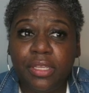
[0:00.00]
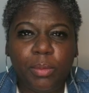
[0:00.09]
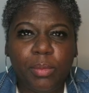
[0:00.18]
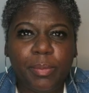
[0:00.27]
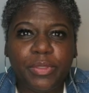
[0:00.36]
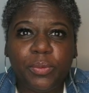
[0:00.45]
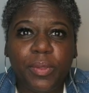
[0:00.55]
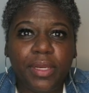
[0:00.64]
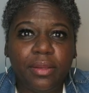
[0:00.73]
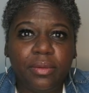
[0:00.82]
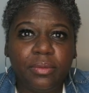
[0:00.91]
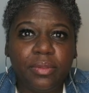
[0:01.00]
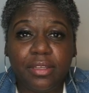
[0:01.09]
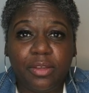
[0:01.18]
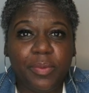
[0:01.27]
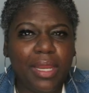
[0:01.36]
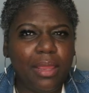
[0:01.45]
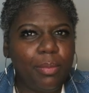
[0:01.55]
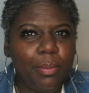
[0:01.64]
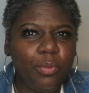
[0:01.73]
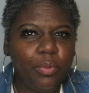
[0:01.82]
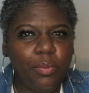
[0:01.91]
My mama threw down. So we like,
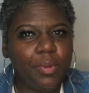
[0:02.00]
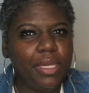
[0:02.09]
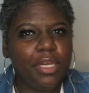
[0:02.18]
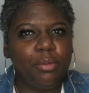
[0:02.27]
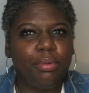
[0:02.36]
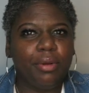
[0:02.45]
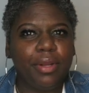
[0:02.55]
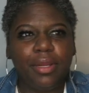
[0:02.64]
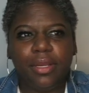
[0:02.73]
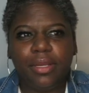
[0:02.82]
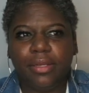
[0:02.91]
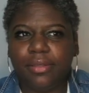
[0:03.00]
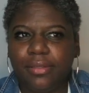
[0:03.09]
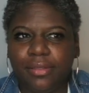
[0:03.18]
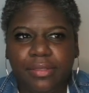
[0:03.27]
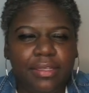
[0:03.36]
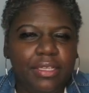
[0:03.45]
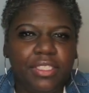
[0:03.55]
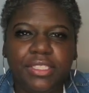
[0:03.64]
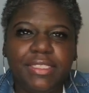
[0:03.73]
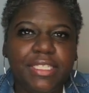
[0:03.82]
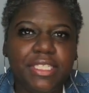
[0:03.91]
mama, what we need to bring?
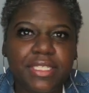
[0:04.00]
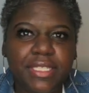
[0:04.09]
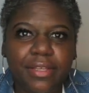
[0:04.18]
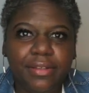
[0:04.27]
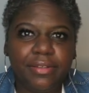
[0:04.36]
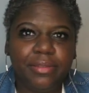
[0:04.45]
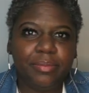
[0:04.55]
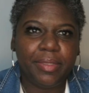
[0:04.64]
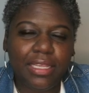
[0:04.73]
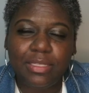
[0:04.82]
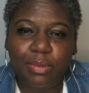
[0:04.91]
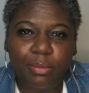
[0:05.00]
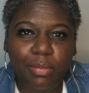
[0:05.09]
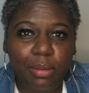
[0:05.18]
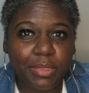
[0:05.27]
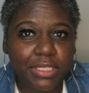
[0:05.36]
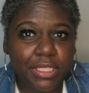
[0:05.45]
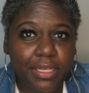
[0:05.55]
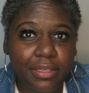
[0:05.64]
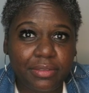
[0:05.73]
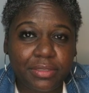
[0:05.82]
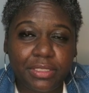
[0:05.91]
She said, just come. And that's my mama
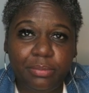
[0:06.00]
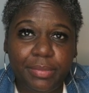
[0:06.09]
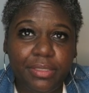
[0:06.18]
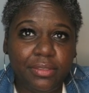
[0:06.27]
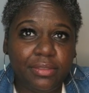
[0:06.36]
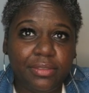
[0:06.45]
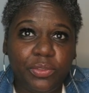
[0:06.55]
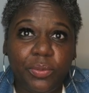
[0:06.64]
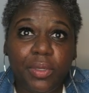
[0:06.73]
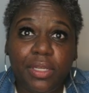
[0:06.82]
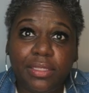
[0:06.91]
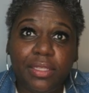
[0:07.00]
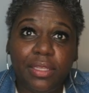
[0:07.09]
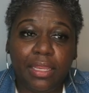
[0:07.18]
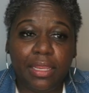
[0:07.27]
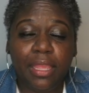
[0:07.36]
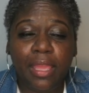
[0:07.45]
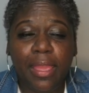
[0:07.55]
child. She be doing her thing.